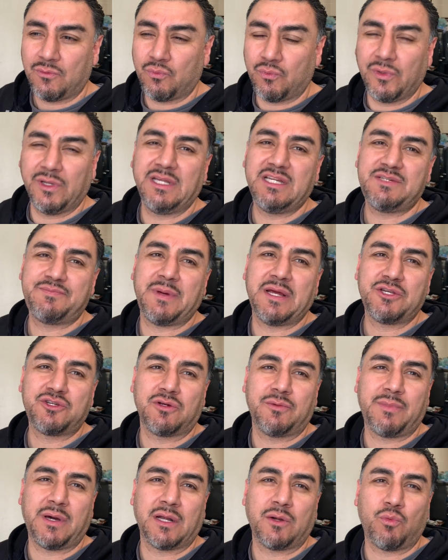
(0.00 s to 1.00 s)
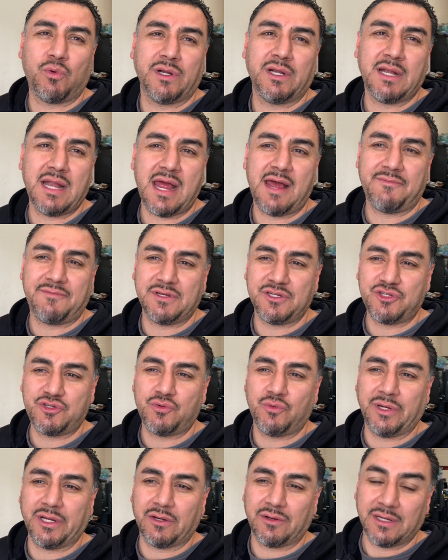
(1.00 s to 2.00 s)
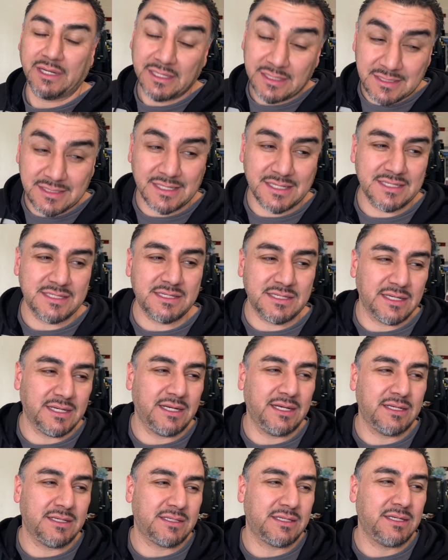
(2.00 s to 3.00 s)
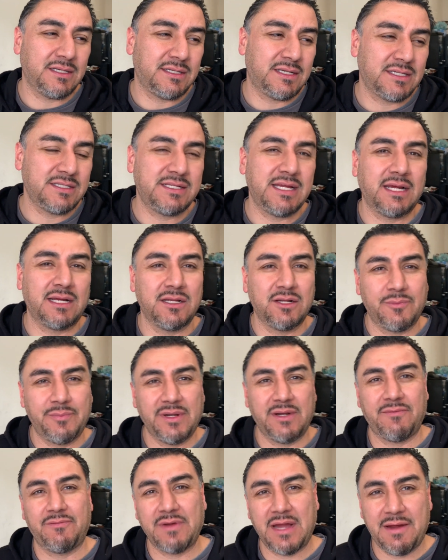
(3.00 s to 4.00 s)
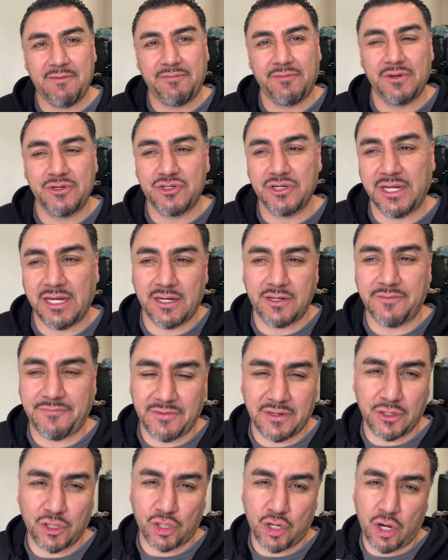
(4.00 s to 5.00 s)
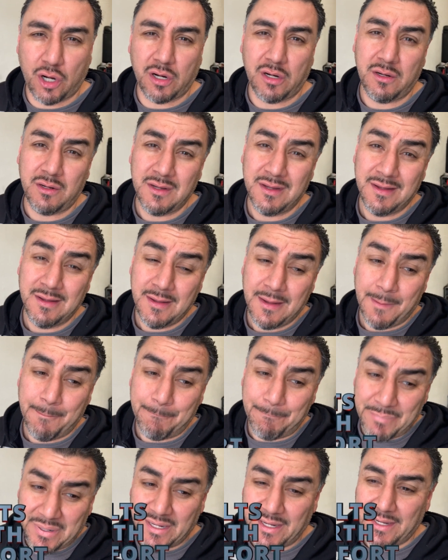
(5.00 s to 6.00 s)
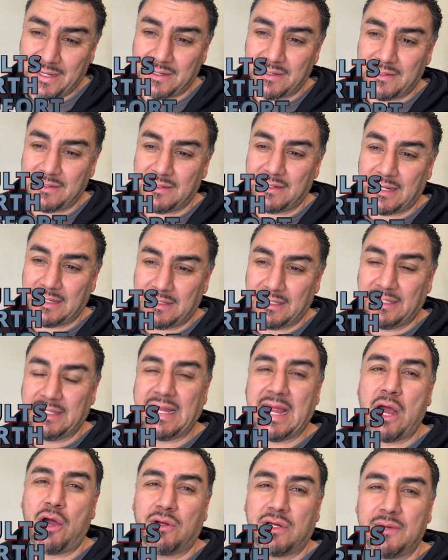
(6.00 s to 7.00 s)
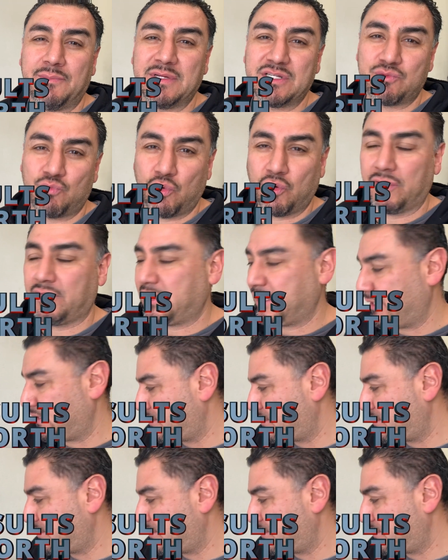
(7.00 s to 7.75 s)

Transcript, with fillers: really special about a one and a half inch tweeter. It does it, it, it does take a little bit of effort to get it to fit in the car, but I think the outcome is worth